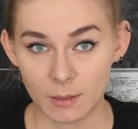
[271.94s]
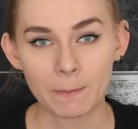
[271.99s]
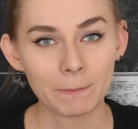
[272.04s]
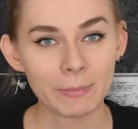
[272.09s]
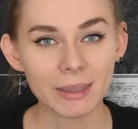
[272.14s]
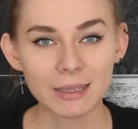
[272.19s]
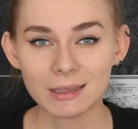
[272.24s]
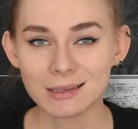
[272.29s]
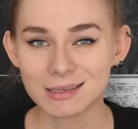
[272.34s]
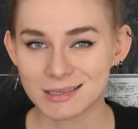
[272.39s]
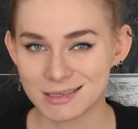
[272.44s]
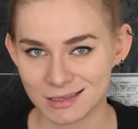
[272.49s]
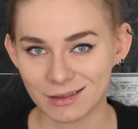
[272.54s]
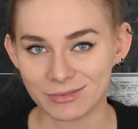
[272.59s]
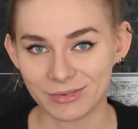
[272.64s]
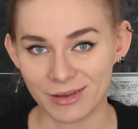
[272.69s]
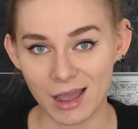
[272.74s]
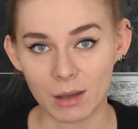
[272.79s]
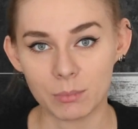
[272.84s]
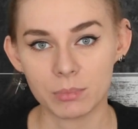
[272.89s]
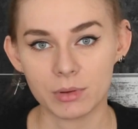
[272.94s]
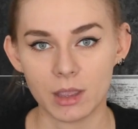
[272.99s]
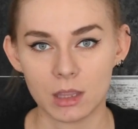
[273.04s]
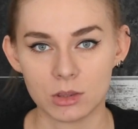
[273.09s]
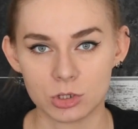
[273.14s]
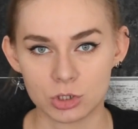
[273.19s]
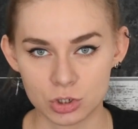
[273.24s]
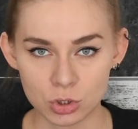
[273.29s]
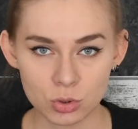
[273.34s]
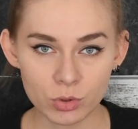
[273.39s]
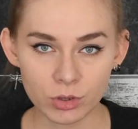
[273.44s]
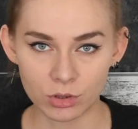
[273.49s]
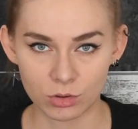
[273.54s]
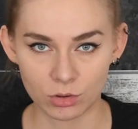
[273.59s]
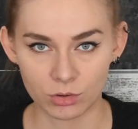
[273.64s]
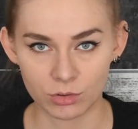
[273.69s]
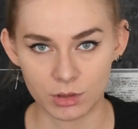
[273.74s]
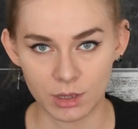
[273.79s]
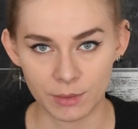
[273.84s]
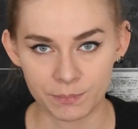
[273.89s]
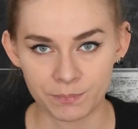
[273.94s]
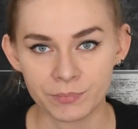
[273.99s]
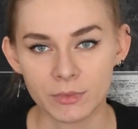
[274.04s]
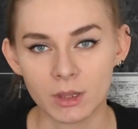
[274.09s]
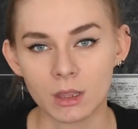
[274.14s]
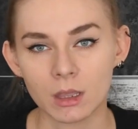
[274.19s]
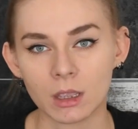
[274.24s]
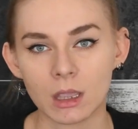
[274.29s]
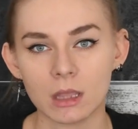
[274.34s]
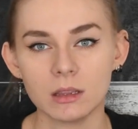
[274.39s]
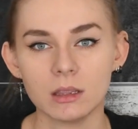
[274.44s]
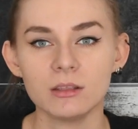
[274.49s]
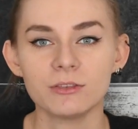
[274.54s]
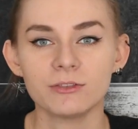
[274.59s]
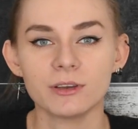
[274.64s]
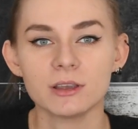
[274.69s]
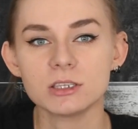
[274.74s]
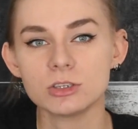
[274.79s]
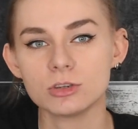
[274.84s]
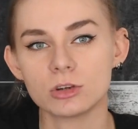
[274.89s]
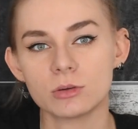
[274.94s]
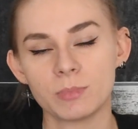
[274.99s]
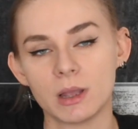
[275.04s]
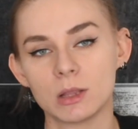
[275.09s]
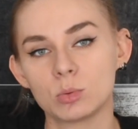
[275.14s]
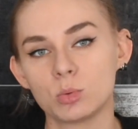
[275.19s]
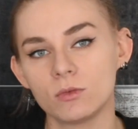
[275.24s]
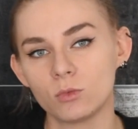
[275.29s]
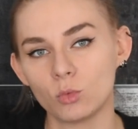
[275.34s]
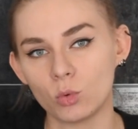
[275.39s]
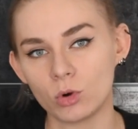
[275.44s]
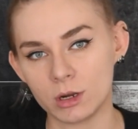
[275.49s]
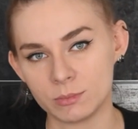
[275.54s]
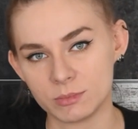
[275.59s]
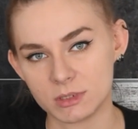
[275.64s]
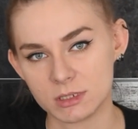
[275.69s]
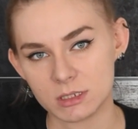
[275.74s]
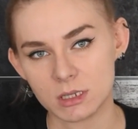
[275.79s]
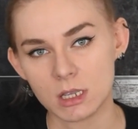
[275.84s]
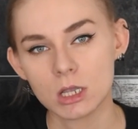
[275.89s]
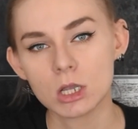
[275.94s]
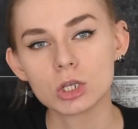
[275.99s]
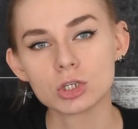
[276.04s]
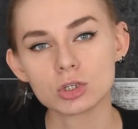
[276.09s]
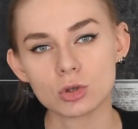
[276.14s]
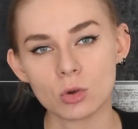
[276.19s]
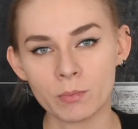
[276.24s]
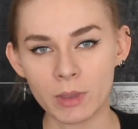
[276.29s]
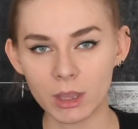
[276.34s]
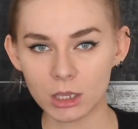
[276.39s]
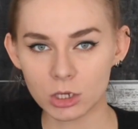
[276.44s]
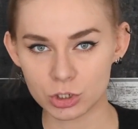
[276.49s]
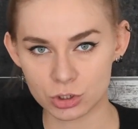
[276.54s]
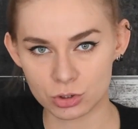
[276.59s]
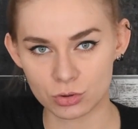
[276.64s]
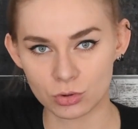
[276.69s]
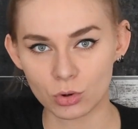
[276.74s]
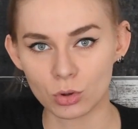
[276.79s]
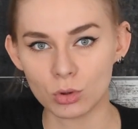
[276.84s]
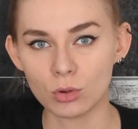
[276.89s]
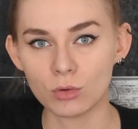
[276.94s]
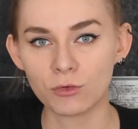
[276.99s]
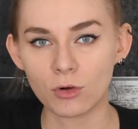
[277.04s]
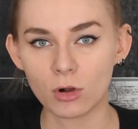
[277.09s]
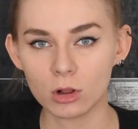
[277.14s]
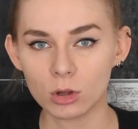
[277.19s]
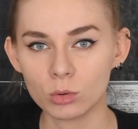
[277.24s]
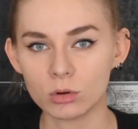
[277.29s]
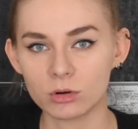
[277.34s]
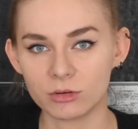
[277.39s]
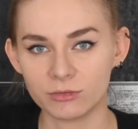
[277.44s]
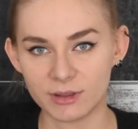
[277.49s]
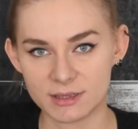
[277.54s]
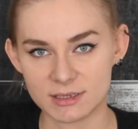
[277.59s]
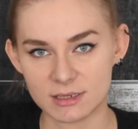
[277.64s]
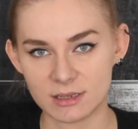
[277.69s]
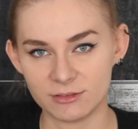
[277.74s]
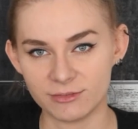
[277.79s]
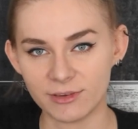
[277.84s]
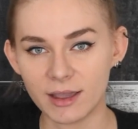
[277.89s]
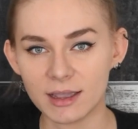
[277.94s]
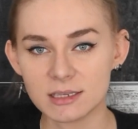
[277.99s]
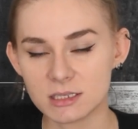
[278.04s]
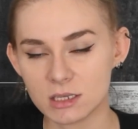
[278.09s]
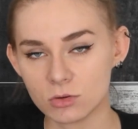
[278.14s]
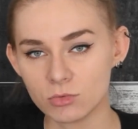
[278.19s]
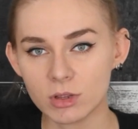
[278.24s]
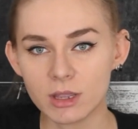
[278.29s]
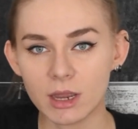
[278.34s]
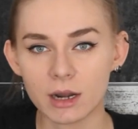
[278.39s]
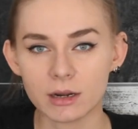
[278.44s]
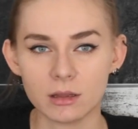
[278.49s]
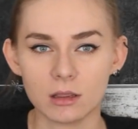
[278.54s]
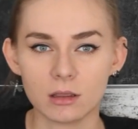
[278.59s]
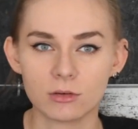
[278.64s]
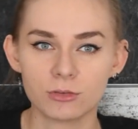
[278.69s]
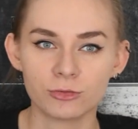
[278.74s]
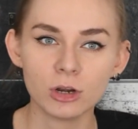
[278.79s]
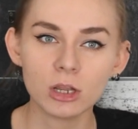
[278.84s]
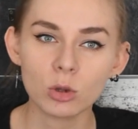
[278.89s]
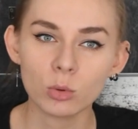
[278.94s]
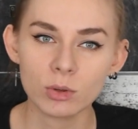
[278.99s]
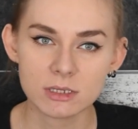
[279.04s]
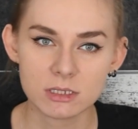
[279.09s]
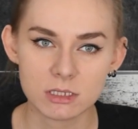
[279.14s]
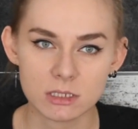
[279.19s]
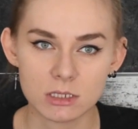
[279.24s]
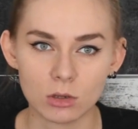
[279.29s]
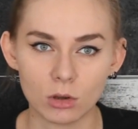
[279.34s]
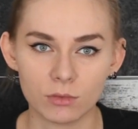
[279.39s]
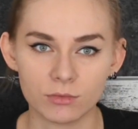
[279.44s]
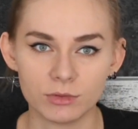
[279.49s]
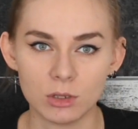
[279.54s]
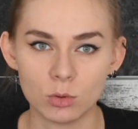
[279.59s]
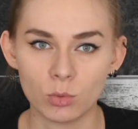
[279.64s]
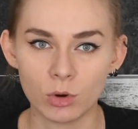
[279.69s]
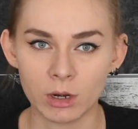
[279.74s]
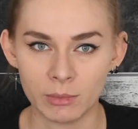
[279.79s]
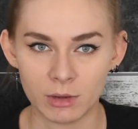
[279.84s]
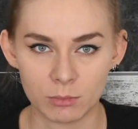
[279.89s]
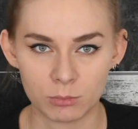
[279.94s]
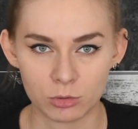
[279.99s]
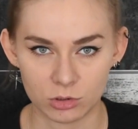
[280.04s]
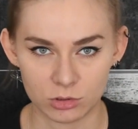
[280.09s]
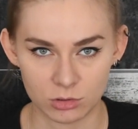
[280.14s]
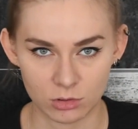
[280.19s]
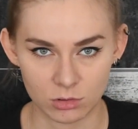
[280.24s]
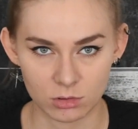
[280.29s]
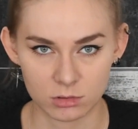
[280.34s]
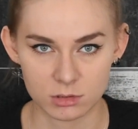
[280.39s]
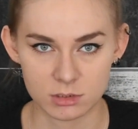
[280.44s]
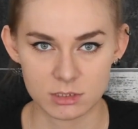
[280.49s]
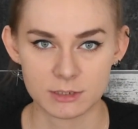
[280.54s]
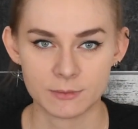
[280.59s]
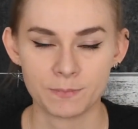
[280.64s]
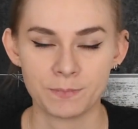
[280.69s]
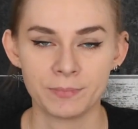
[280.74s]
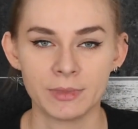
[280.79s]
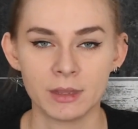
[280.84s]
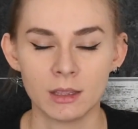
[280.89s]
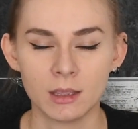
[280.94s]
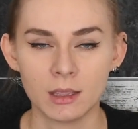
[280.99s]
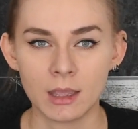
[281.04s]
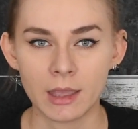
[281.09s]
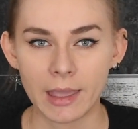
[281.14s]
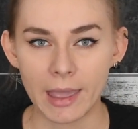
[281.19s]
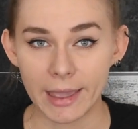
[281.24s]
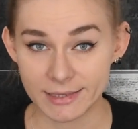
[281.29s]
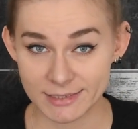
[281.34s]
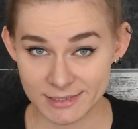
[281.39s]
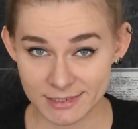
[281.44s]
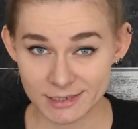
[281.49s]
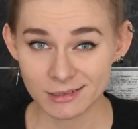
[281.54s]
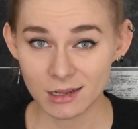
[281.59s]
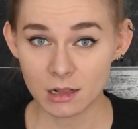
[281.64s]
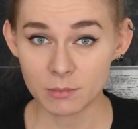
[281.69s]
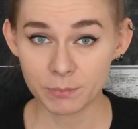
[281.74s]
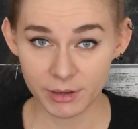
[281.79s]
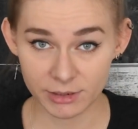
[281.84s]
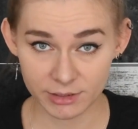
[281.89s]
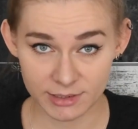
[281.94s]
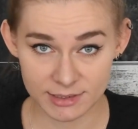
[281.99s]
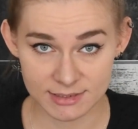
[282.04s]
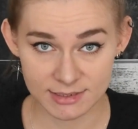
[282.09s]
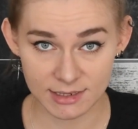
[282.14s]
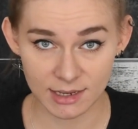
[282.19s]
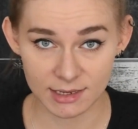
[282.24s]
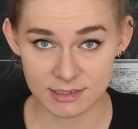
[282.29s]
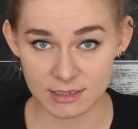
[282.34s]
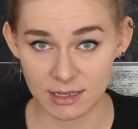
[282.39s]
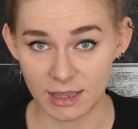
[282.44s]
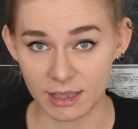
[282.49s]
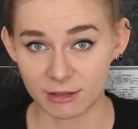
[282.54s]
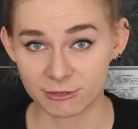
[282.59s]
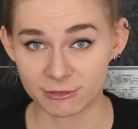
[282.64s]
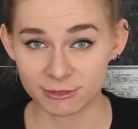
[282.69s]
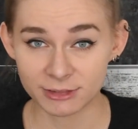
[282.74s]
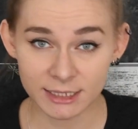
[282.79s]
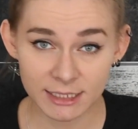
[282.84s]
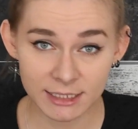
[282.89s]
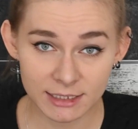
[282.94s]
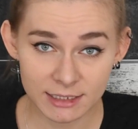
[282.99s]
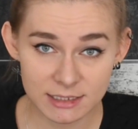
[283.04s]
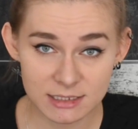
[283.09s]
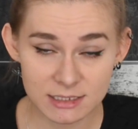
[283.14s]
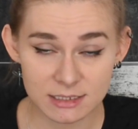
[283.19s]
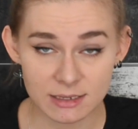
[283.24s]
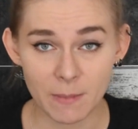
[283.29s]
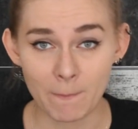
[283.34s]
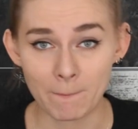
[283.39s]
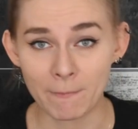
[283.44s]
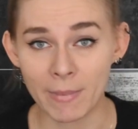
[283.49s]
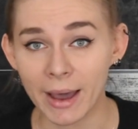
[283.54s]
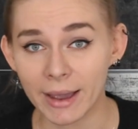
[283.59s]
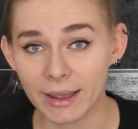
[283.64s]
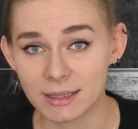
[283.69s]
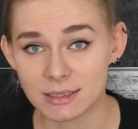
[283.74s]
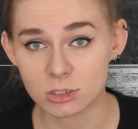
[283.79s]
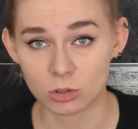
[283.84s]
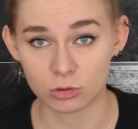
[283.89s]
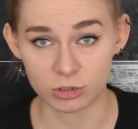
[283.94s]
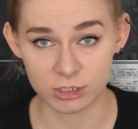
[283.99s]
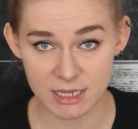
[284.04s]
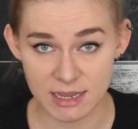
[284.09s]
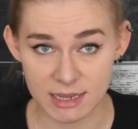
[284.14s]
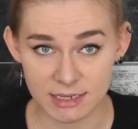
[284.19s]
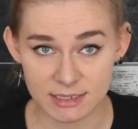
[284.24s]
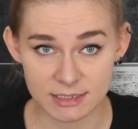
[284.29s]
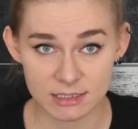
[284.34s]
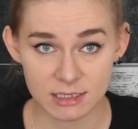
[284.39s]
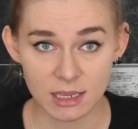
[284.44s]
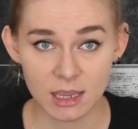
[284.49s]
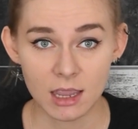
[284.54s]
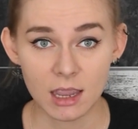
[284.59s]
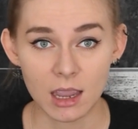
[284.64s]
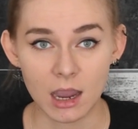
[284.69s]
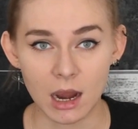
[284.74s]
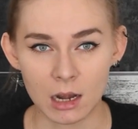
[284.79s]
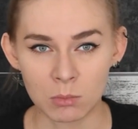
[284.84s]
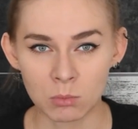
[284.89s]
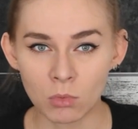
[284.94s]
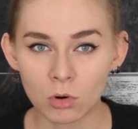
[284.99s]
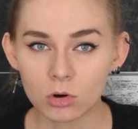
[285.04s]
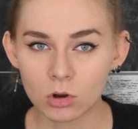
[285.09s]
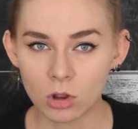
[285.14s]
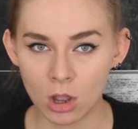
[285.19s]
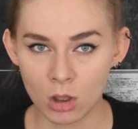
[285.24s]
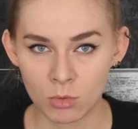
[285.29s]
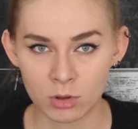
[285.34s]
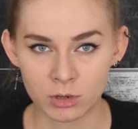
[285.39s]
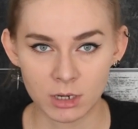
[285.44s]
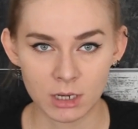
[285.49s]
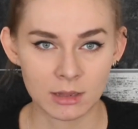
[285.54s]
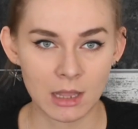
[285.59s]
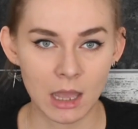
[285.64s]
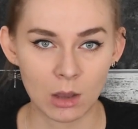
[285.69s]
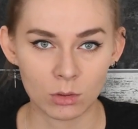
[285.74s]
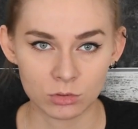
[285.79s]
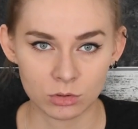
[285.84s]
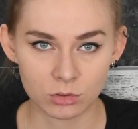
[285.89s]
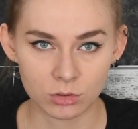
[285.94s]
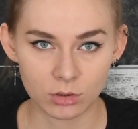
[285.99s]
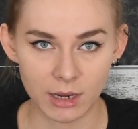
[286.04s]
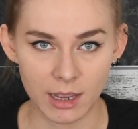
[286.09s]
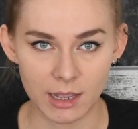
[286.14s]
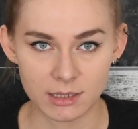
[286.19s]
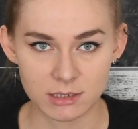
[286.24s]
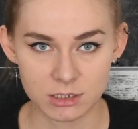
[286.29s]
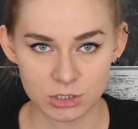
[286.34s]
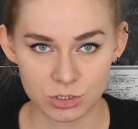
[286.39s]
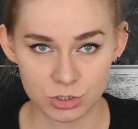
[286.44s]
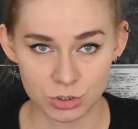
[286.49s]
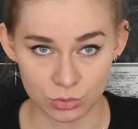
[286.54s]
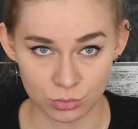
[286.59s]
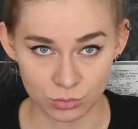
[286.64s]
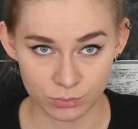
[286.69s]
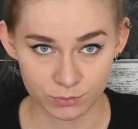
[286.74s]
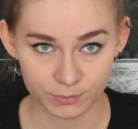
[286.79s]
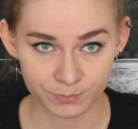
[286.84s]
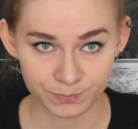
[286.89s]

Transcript: Picking stuff up and chewing on them can infest your pet with worms, so make sure you follow your vet's advice regarding frequency of deworming protocols. External parasites like fleas, mites or ticks are more common in outdoor cats too.